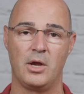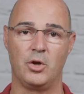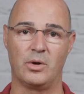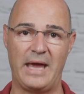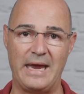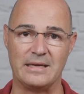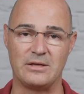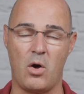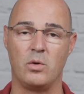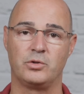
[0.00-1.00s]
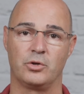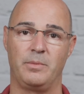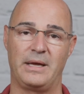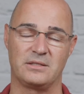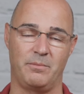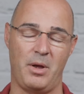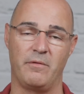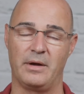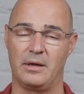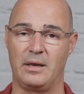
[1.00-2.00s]
Your gait is altered because of
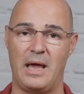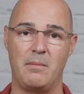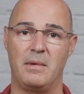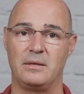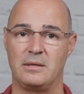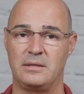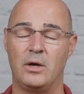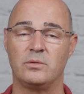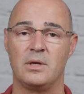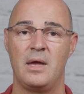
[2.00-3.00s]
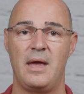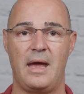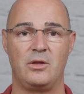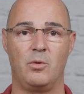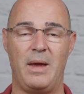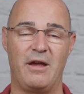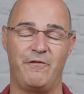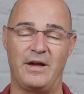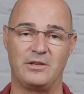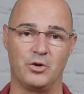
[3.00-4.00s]
pelvic alignment and tilt, and you may
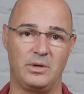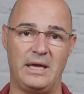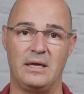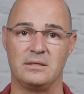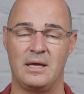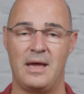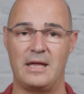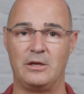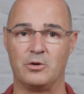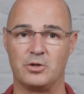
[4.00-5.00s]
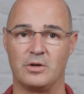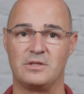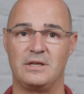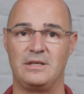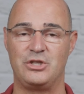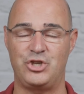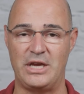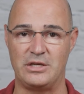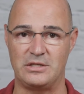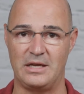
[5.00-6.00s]
affect your knees. And you're starting seeing these
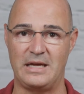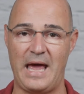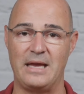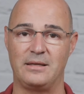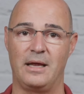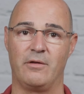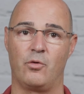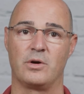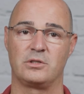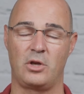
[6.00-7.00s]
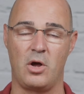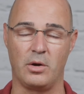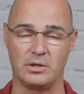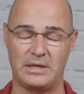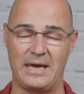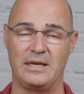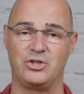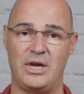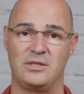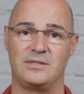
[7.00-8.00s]
changes in gait. And of course, long standing
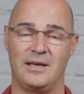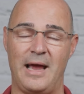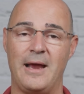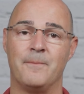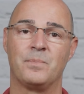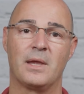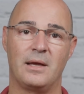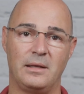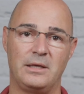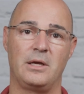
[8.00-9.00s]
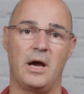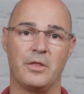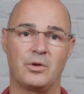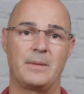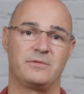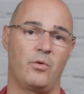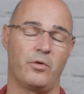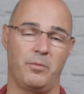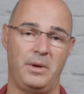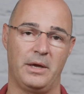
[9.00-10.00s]
changes in gait can lead to other types of
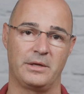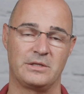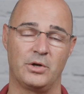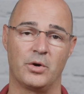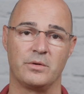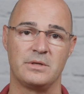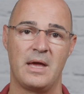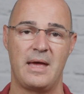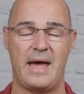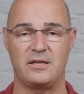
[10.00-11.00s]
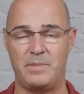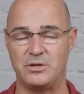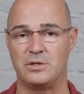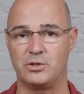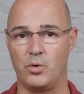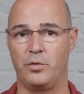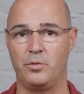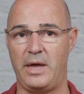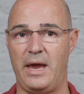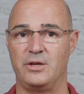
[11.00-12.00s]
orthopedic concerns as patients go
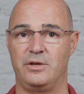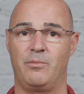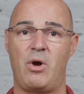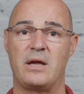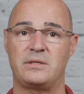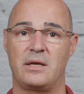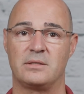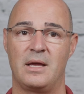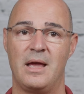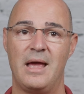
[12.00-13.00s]
through the aging process.